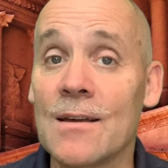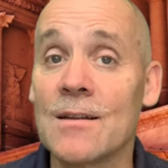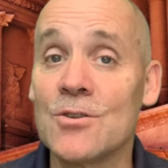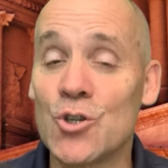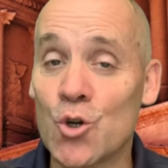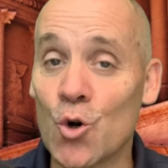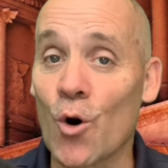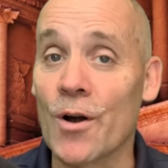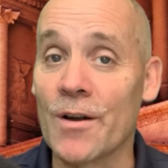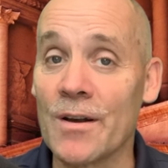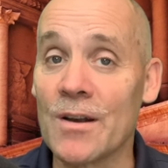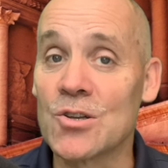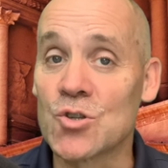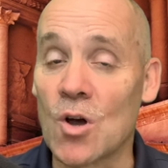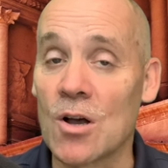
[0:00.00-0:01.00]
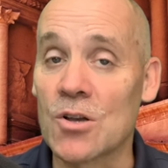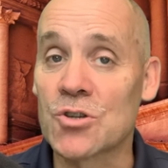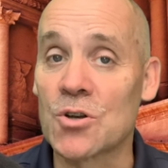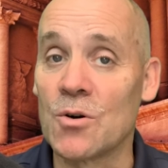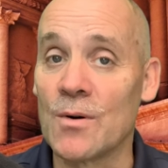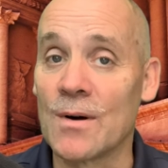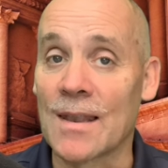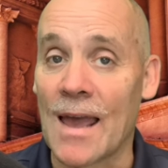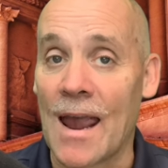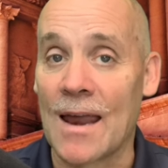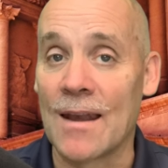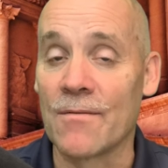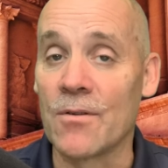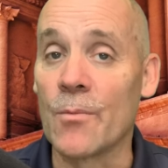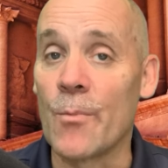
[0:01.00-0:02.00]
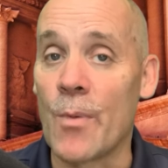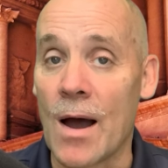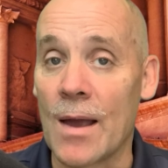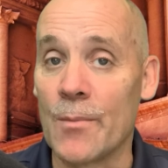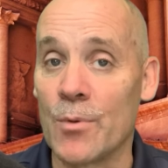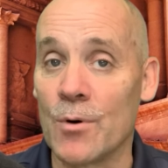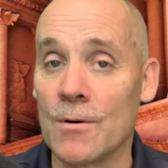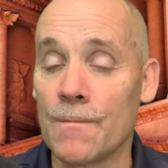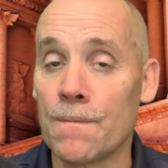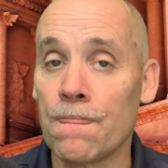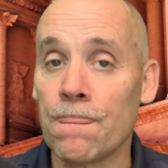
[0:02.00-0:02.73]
Jordan is also a land of the Bible.